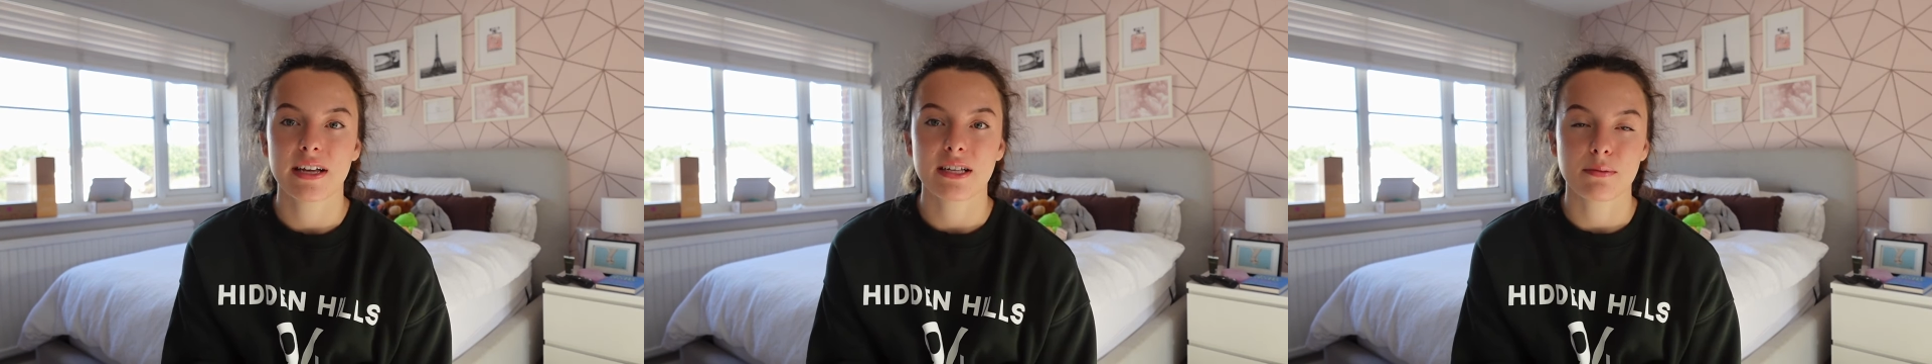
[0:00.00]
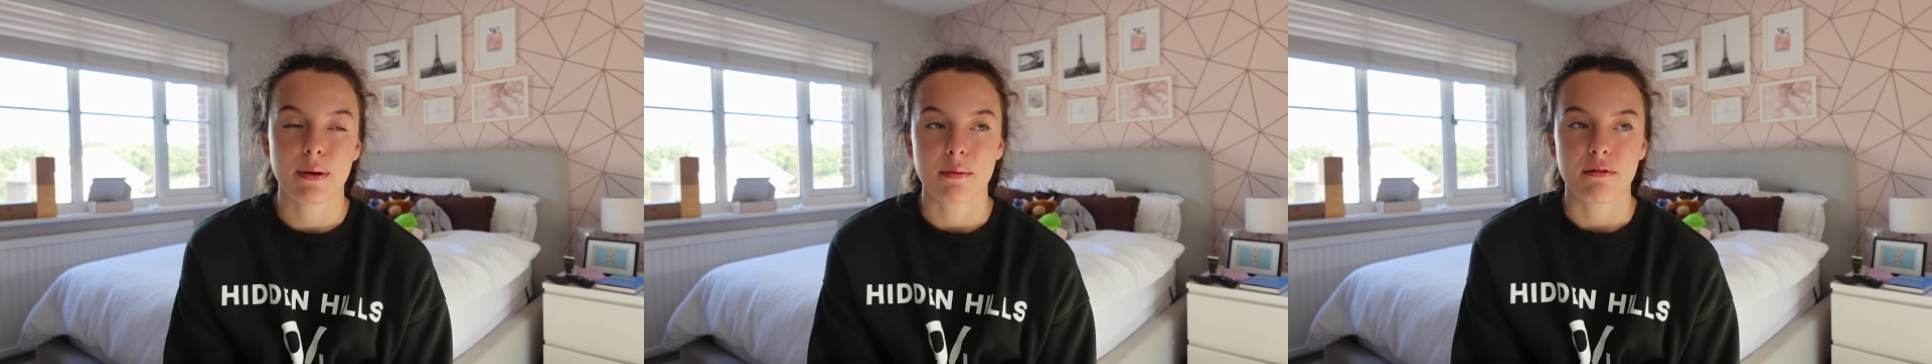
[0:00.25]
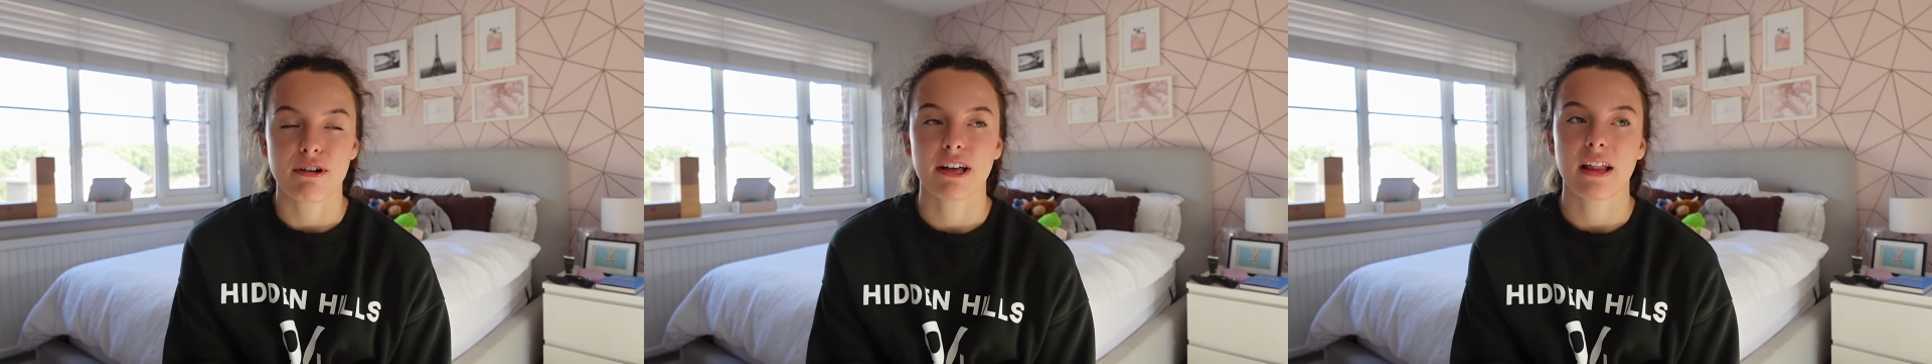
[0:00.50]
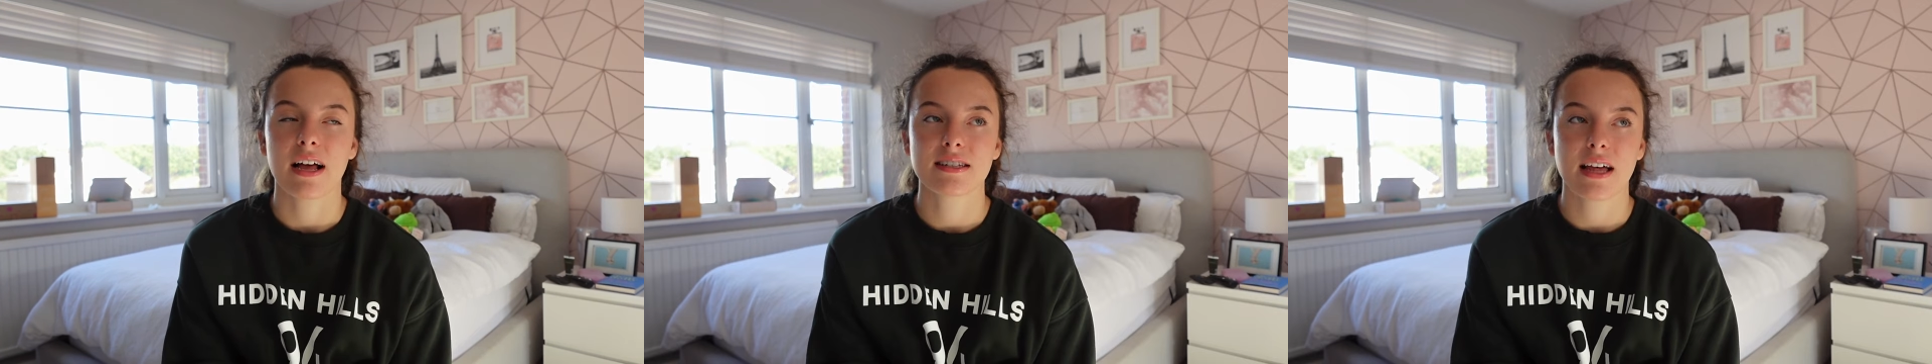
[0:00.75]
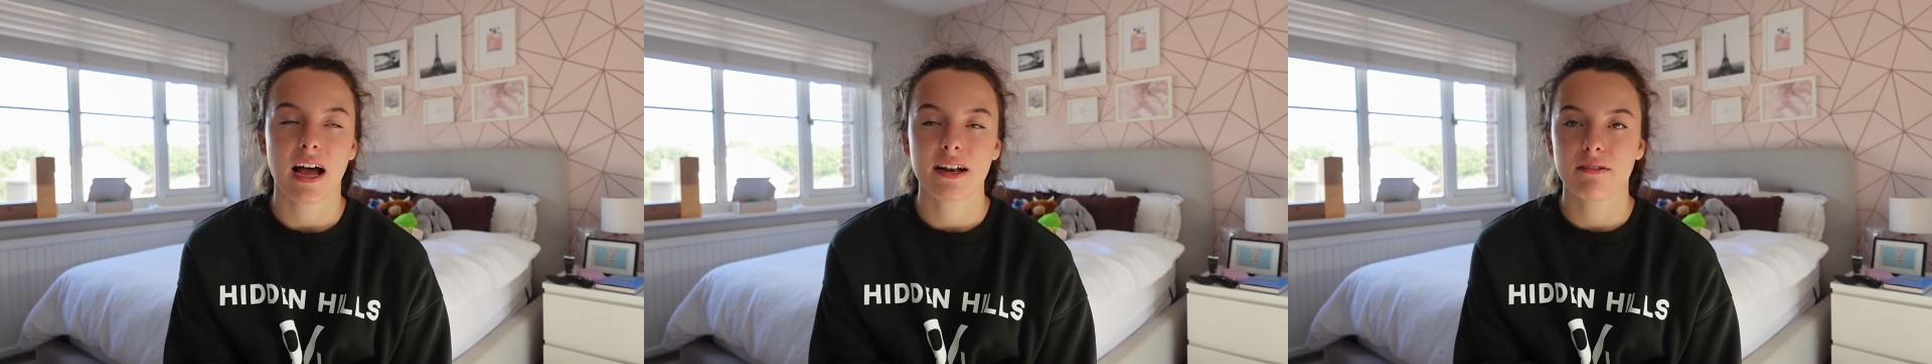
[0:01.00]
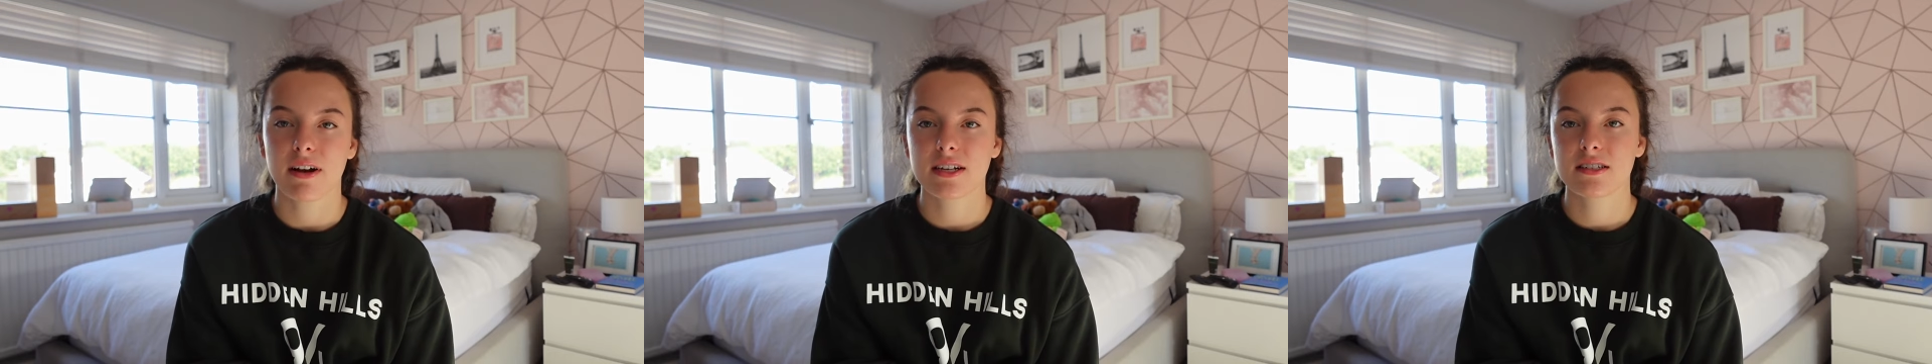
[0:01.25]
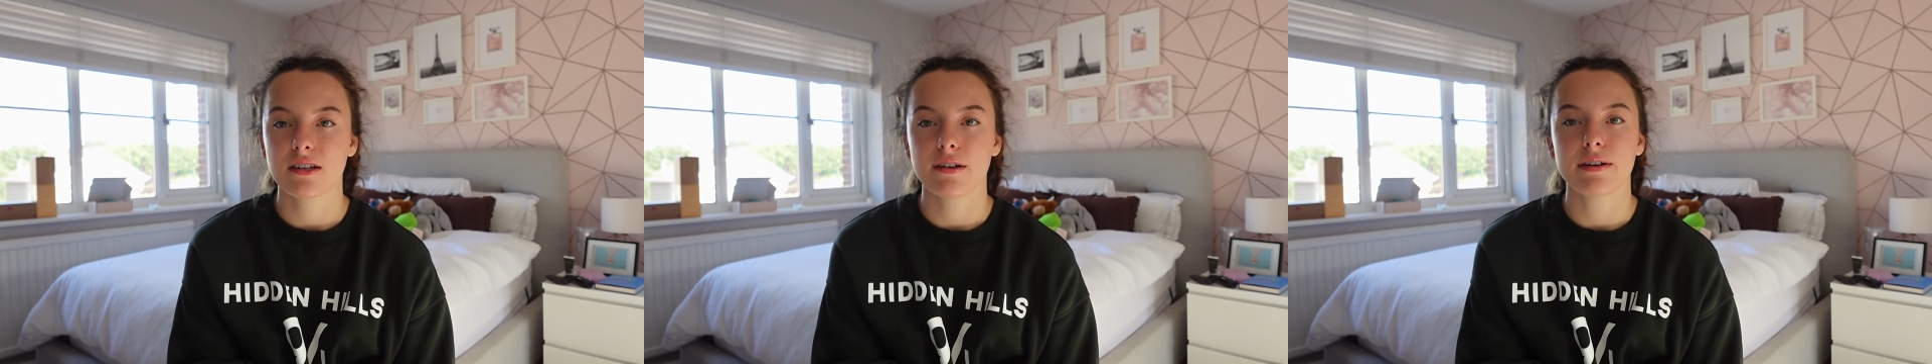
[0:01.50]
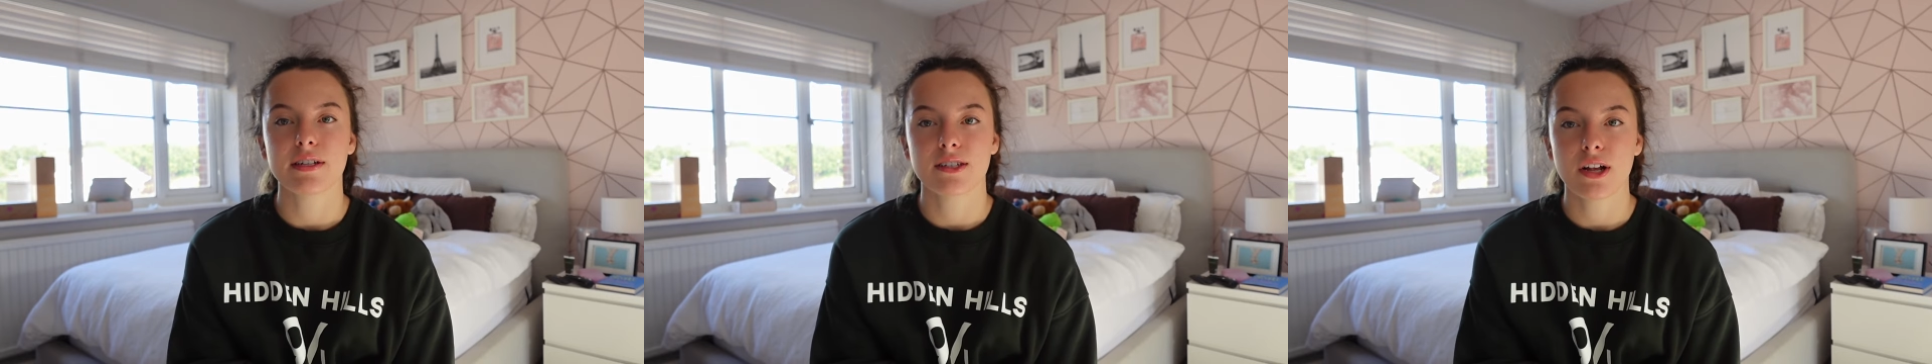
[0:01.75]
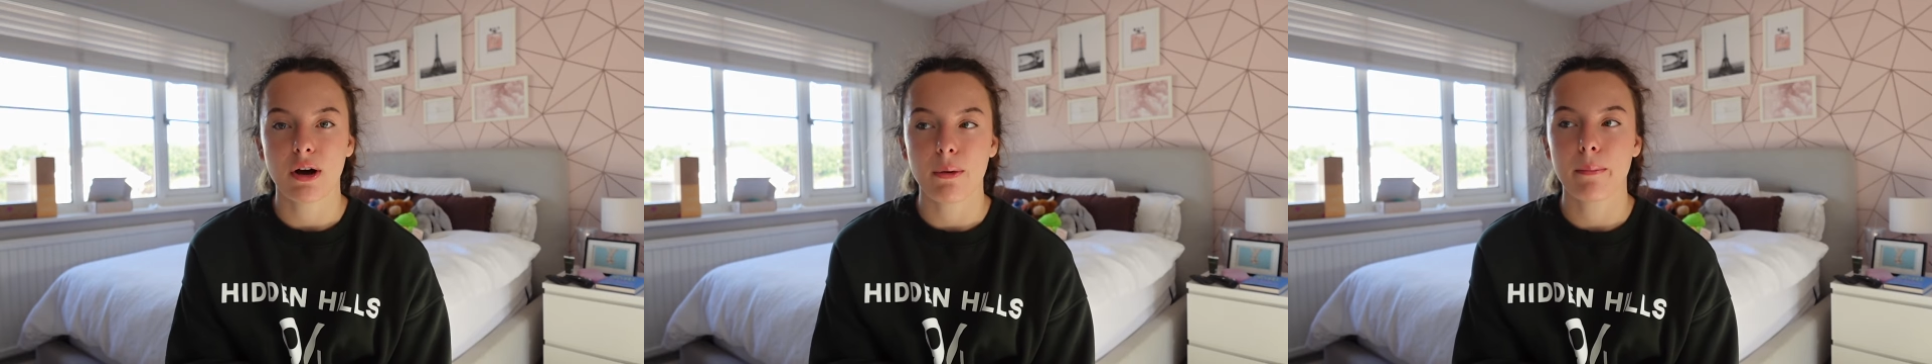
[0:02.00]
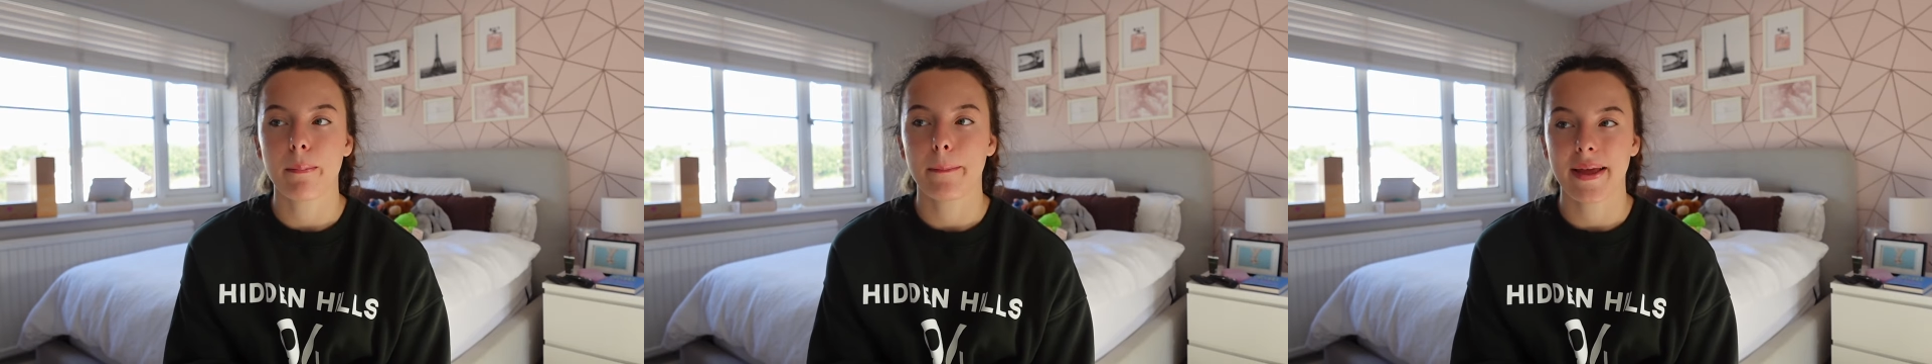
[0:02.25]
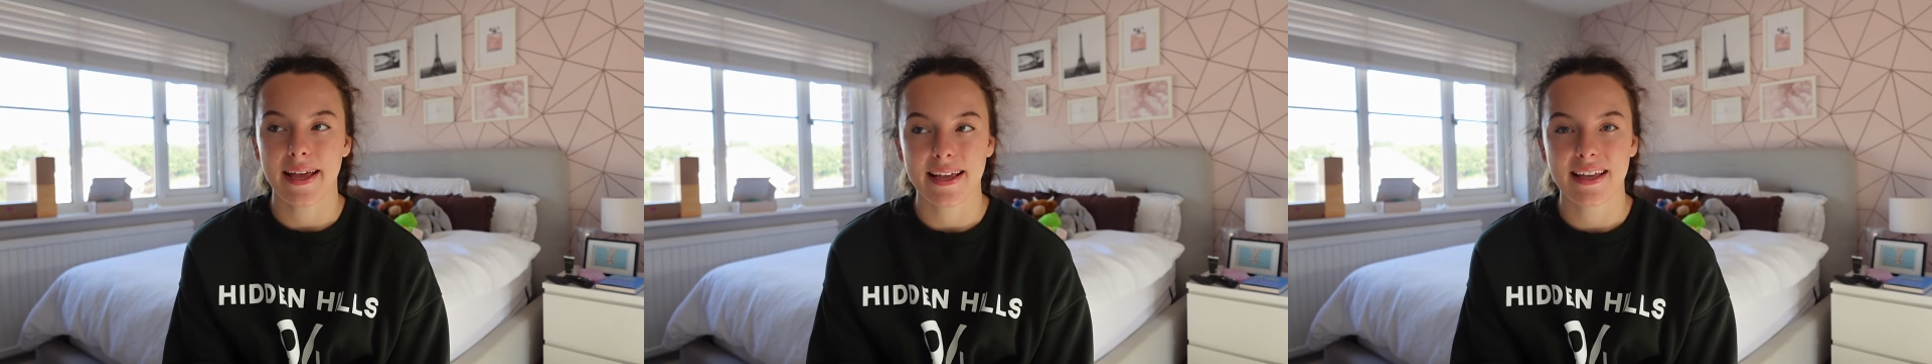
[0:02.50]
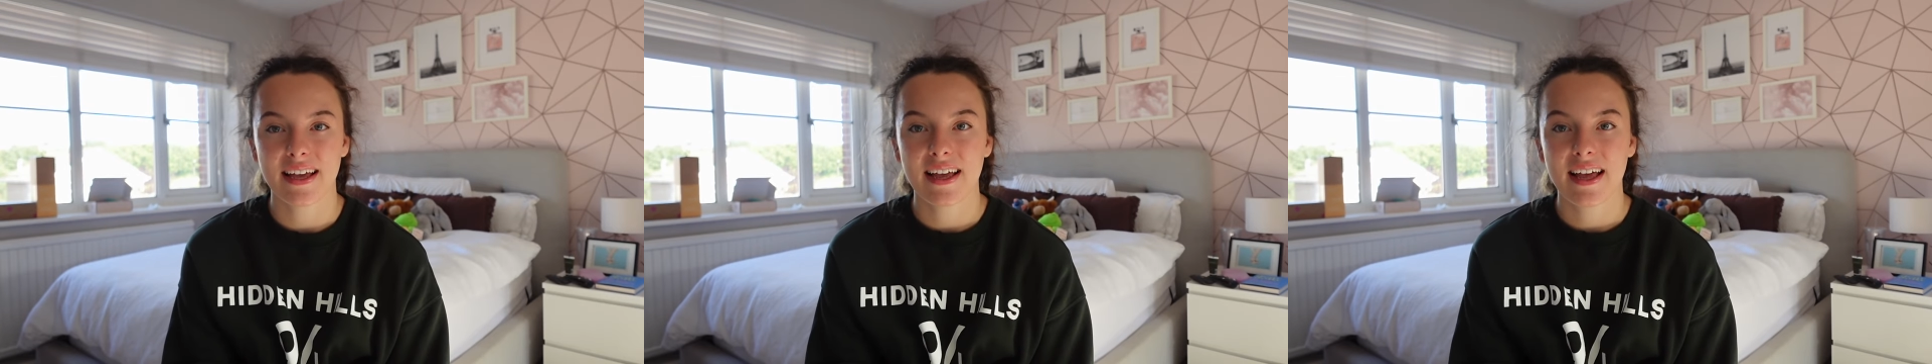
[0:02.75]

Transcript: It's made me realise that anorexia is not me